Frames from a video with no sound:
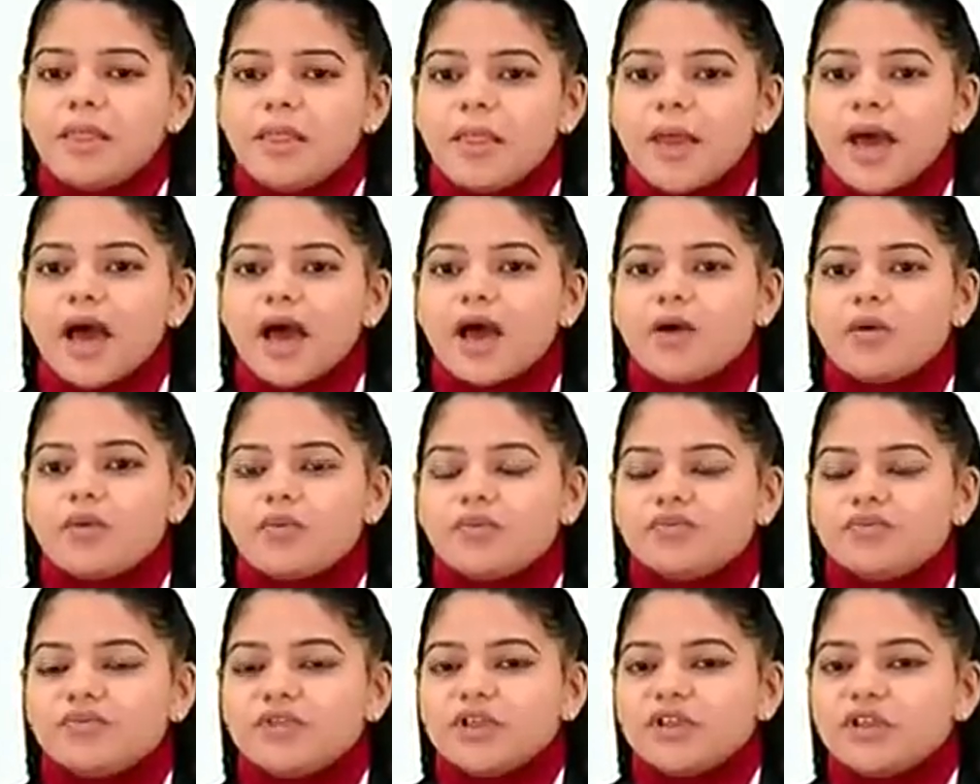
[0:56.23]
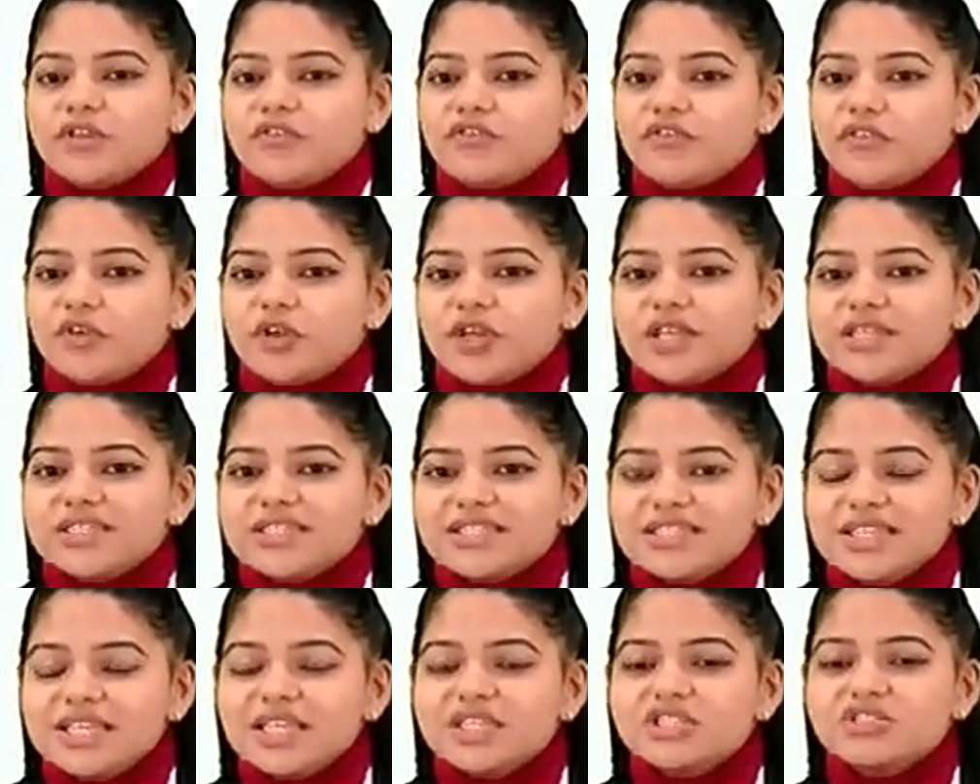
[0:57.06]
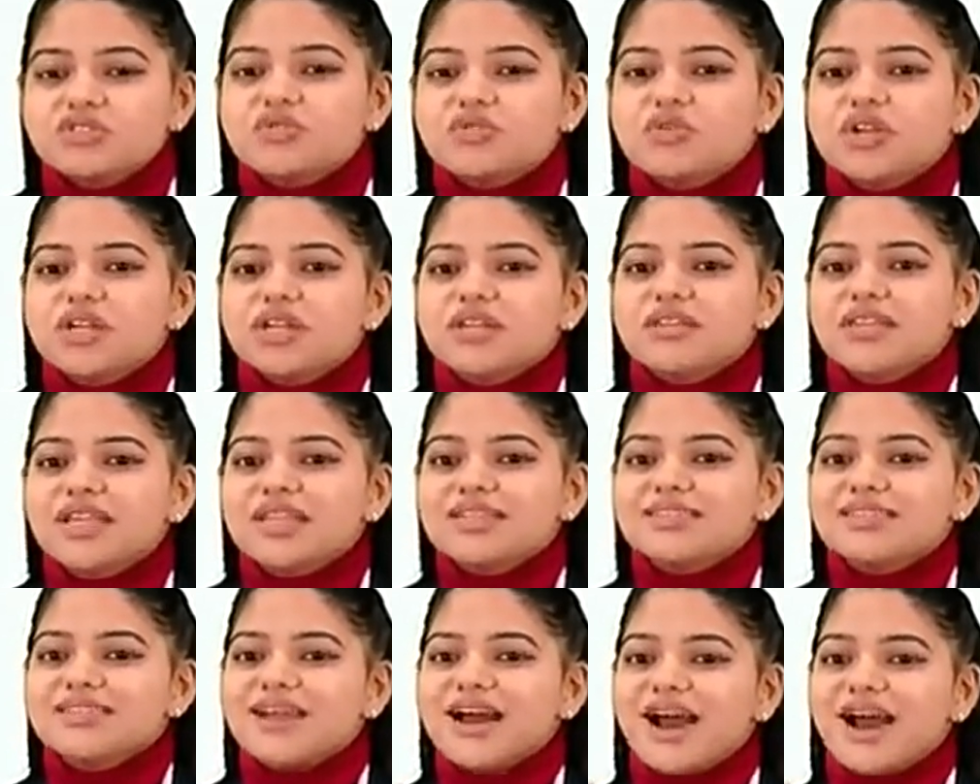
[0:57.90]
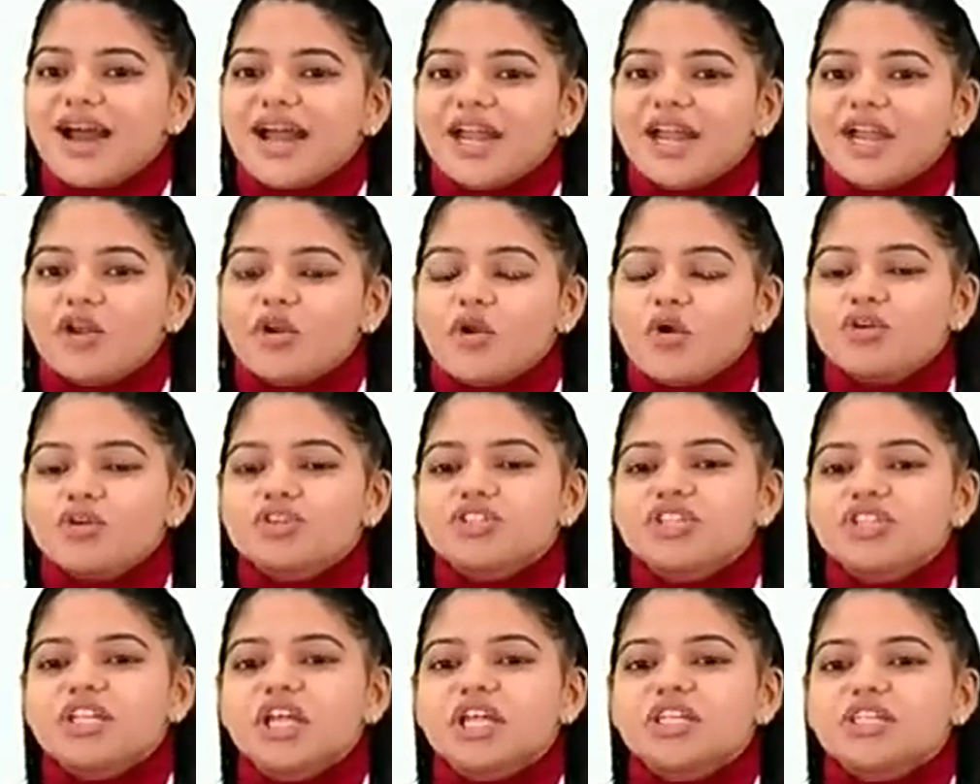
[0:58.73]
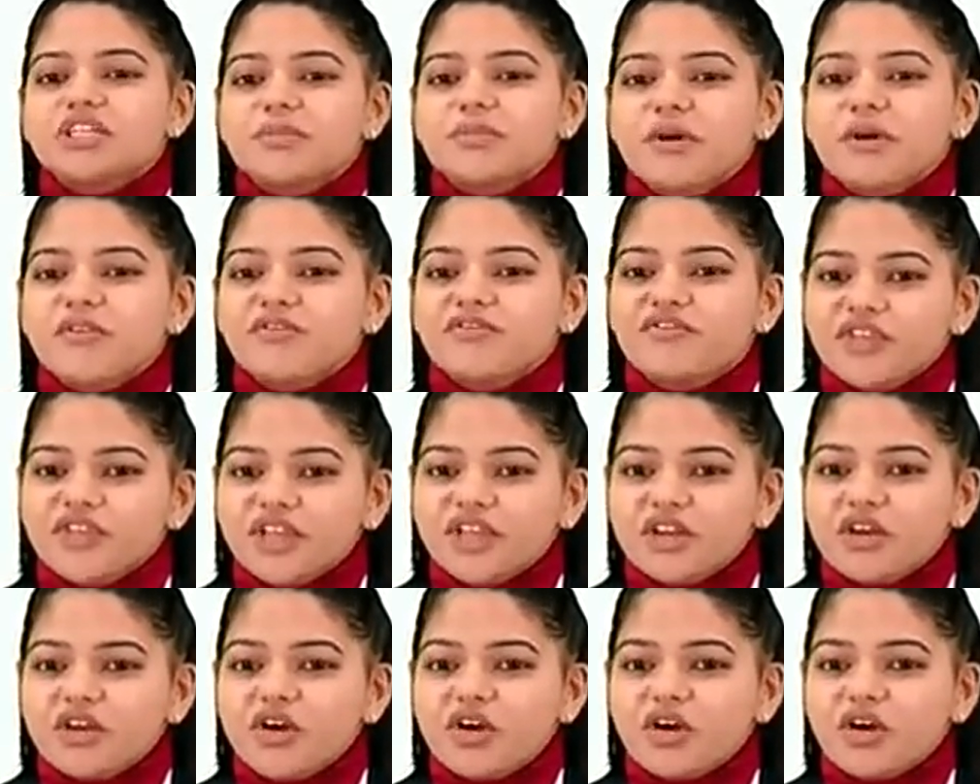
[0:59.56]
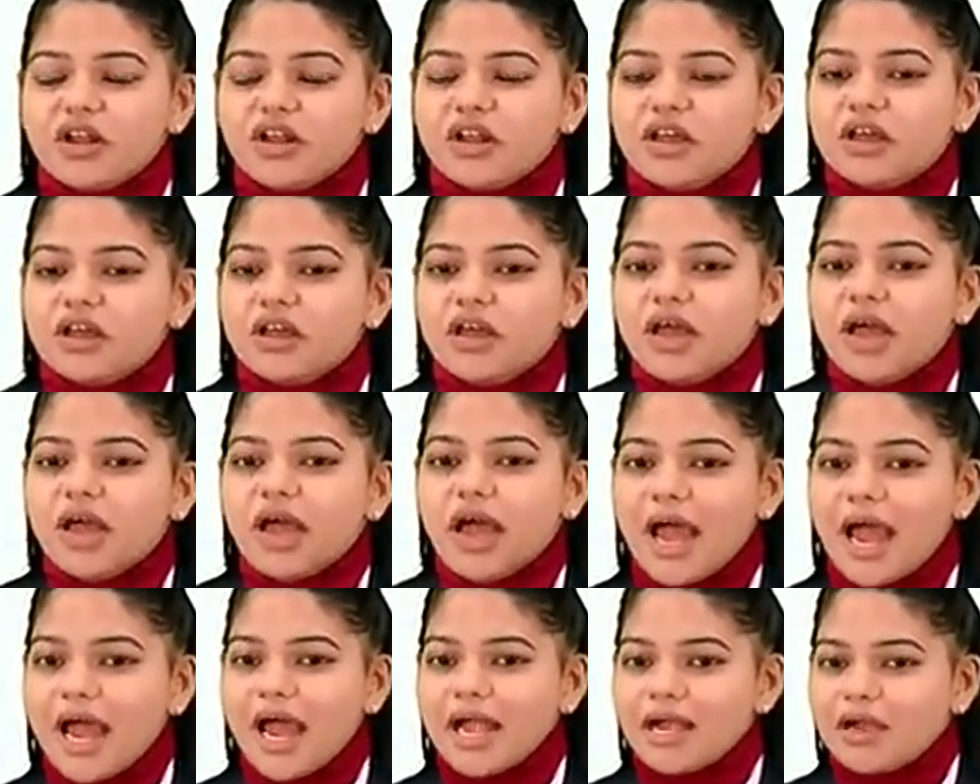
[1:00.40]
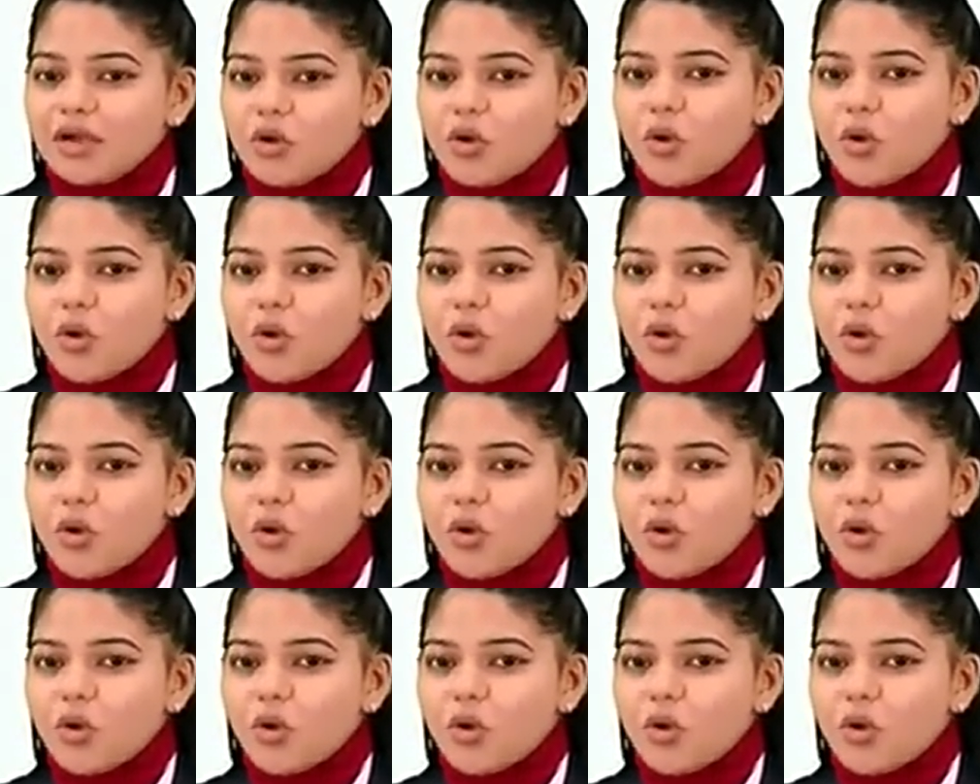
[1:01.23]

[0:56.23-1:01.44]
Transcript: Now if you can see, student, there is a hydrogen atom of phenol and